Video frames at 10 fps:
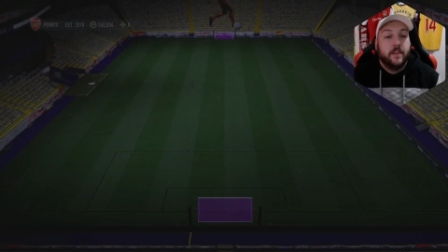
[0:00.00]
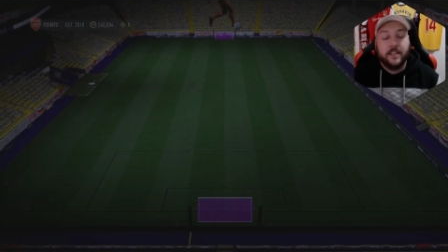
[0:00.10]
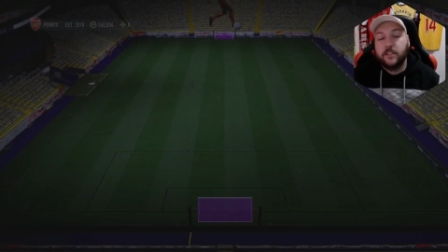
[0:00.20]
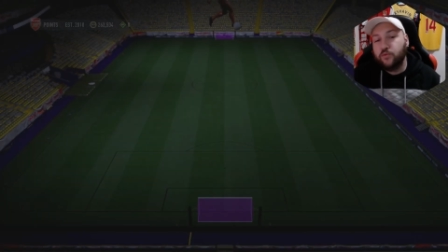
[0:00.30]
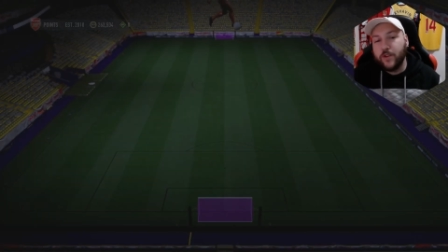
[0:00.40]

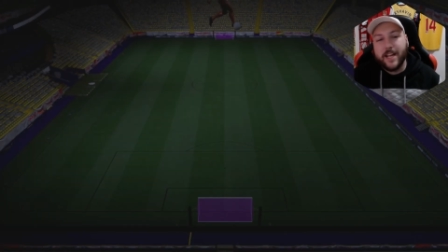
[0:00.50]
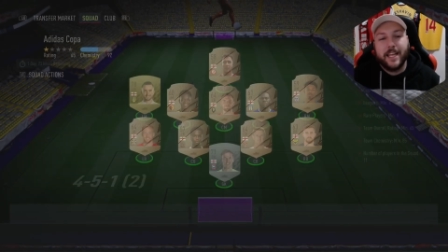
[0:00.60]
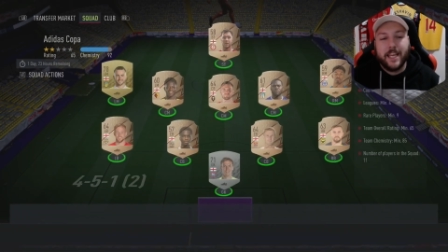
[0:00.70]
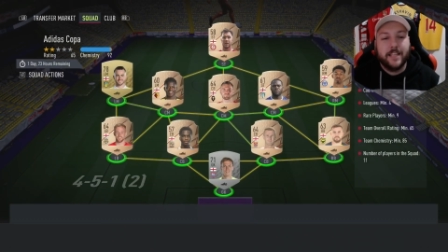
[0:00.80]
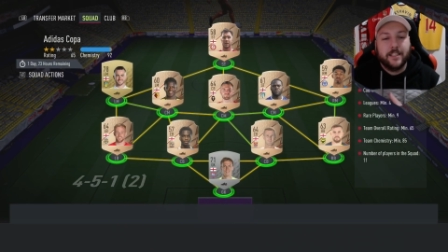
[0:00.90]
This is
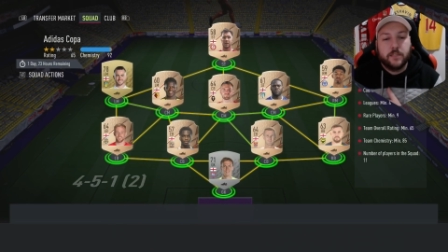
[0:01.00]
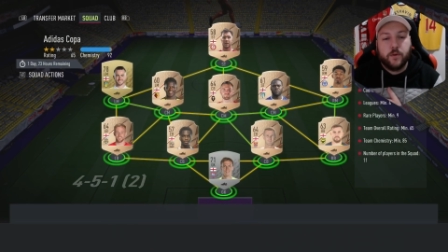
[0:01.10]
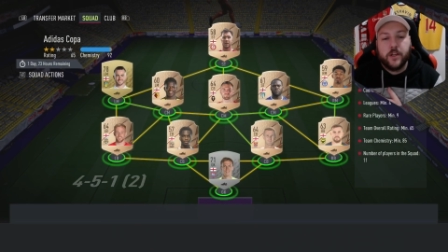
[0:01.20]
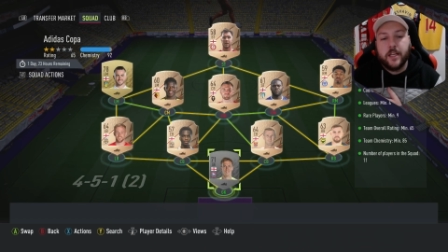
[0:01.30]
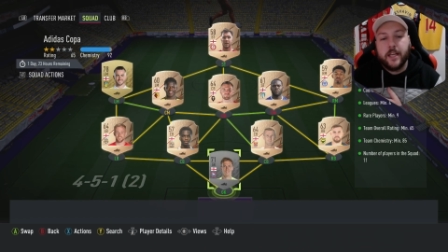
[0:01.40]
really easy. This
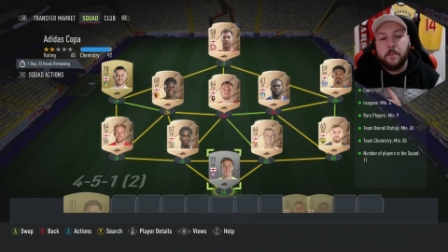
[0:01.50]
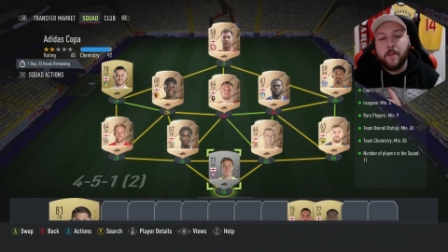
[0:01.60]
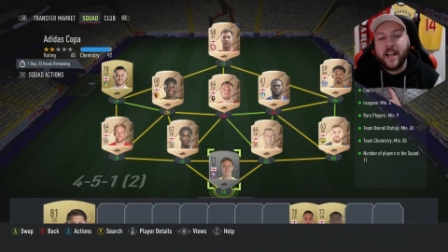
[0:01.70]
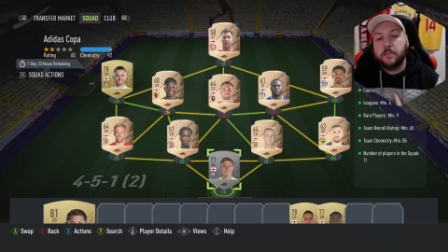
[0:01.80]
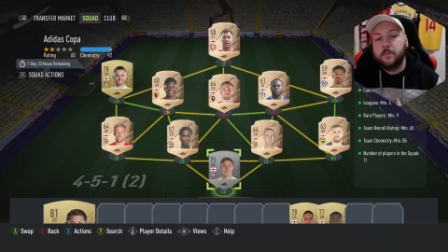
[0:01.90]
one you need
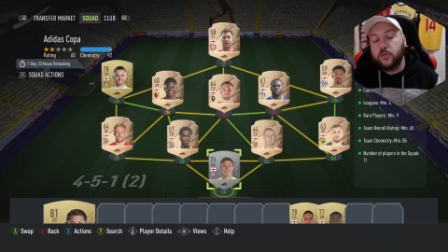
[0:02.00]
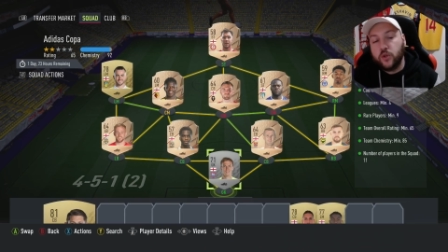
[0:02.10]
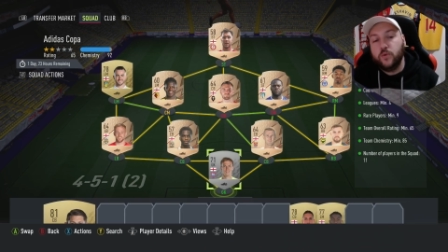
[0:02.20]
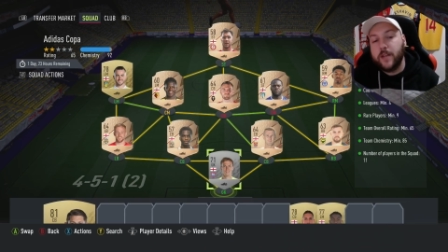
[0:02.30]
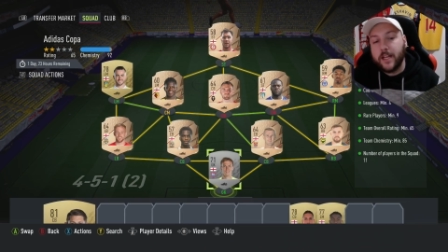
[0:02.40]
maximum
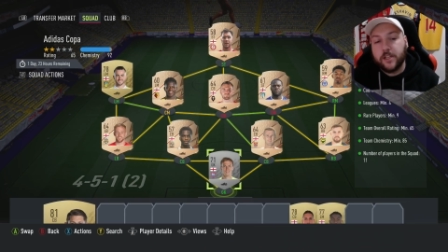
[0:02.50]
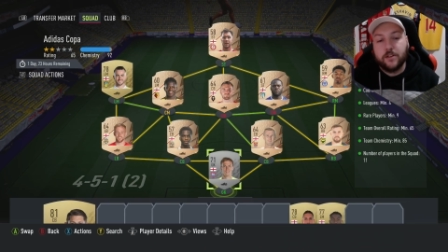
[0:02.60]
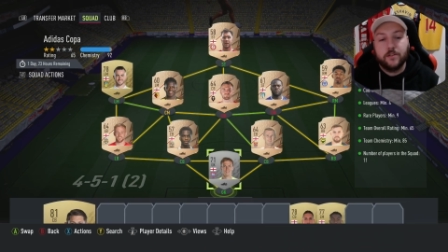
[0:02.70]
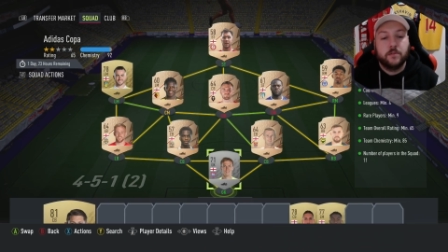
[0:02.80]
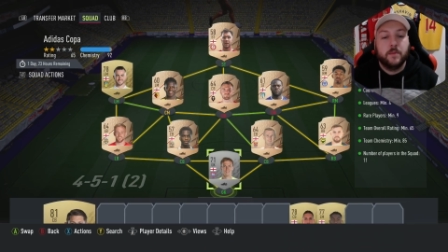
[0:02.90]
two
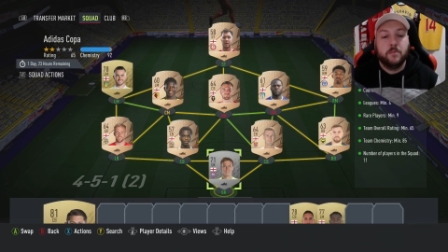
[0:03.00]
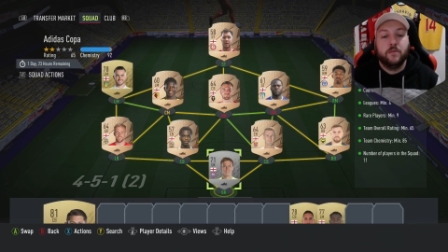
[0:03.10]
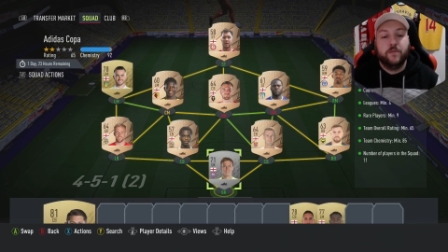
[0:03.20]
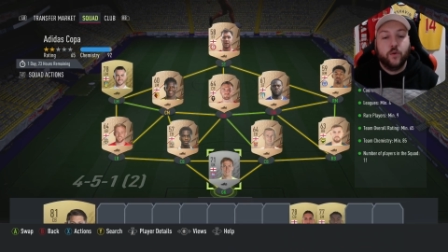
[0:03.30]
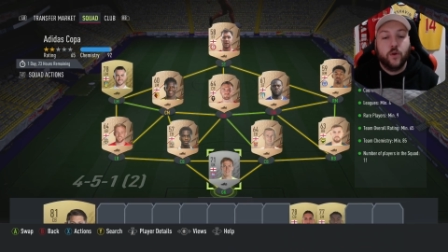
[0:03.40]
nations,
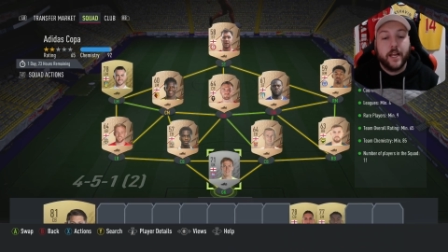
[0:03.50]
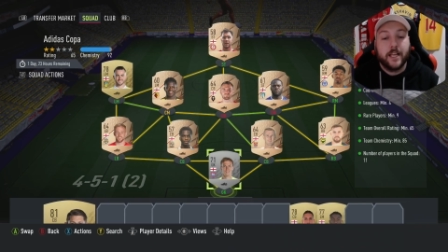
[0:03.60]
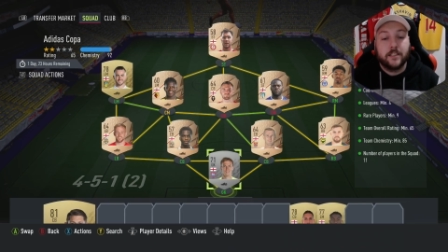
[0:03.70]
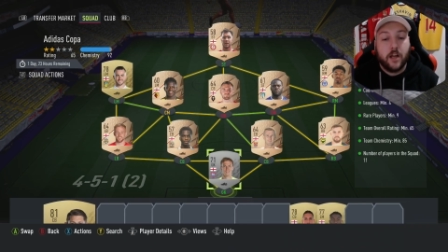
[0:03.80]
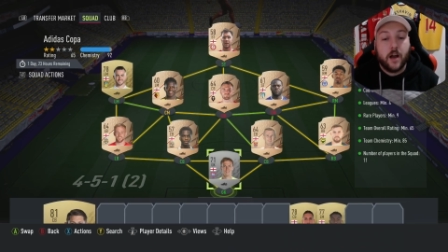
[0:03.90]
minimum four
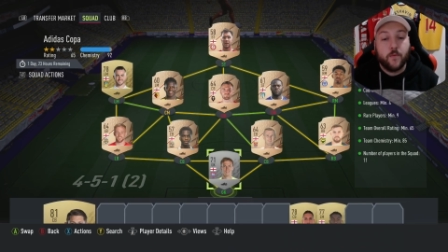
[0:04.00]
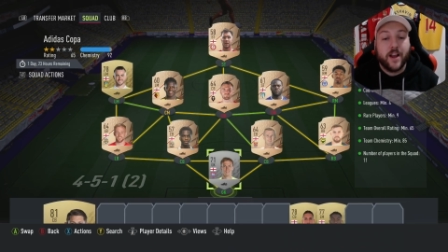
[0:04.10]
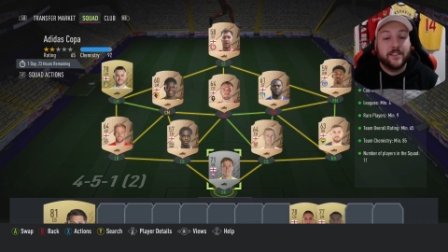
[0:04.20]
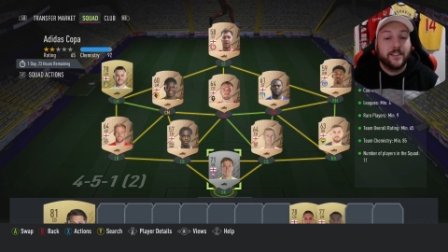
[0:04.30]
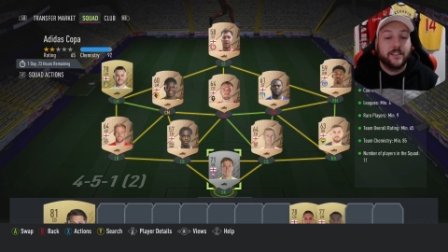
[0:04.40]
leagues, nine
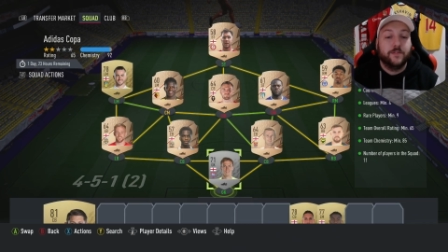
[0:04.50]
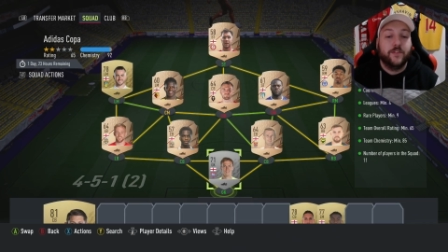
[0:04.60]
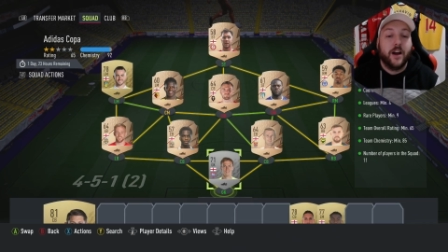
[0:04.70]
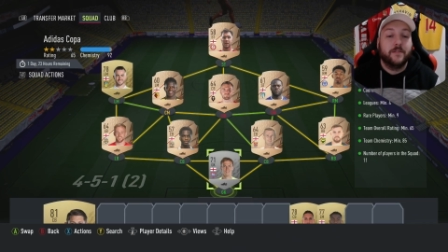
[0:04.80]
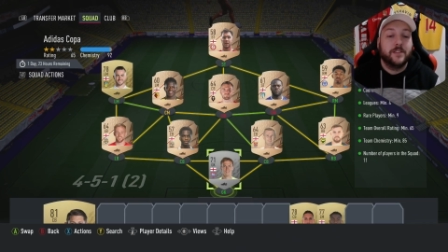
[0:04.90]
rare,
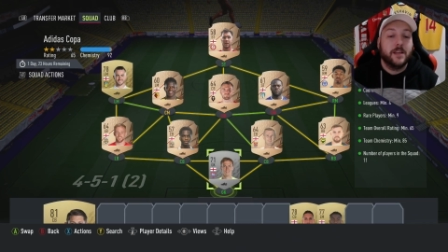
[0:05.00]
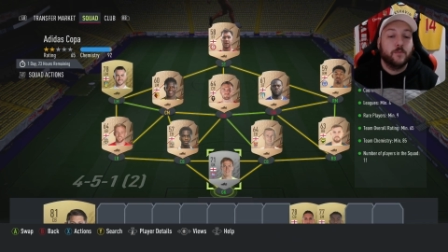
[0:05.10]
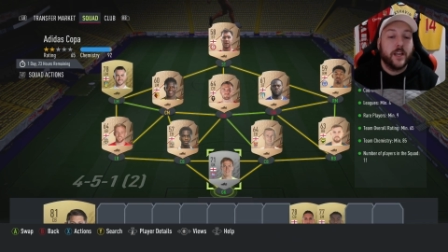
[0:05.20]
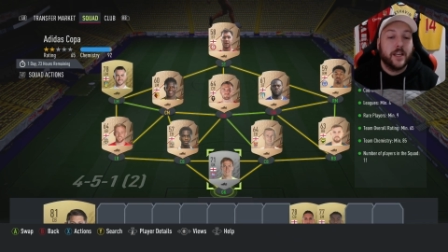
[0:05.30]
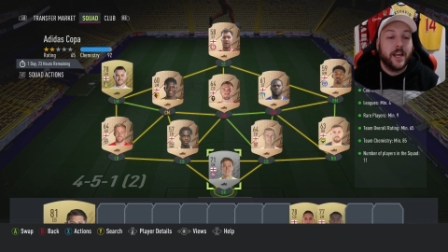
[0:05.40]
65
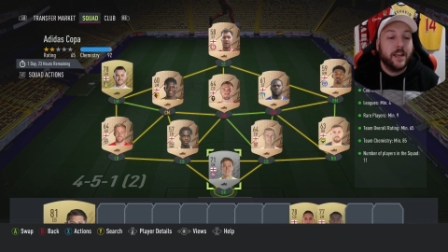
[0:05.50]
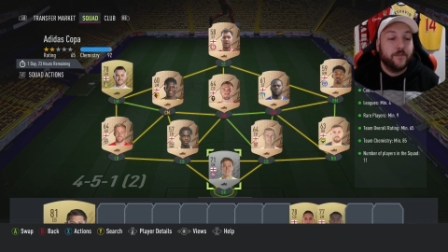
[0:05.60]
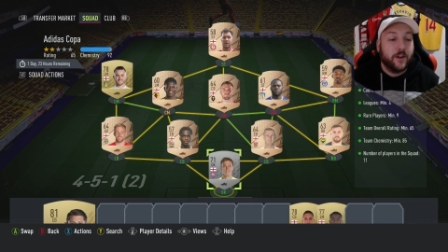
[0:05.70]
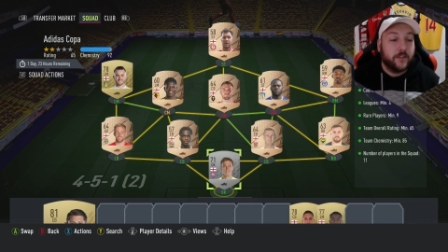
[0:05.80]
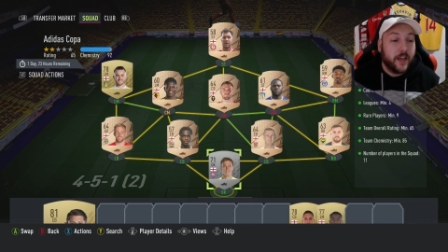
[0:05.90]
team rating,
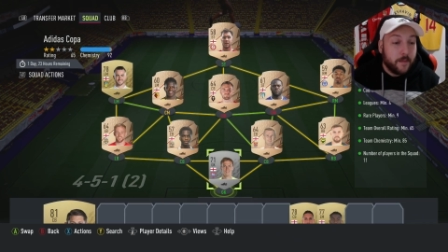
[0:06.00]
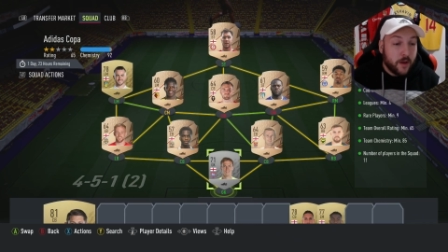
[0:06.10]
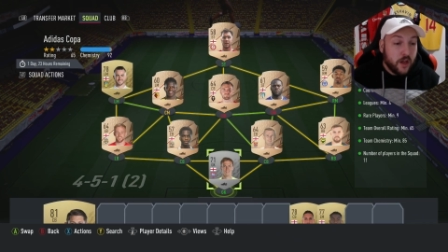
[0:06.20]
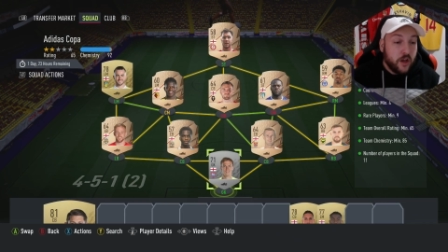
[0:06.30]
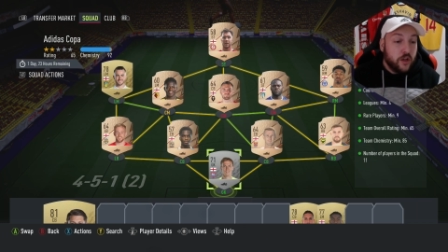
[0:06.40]
85 chem.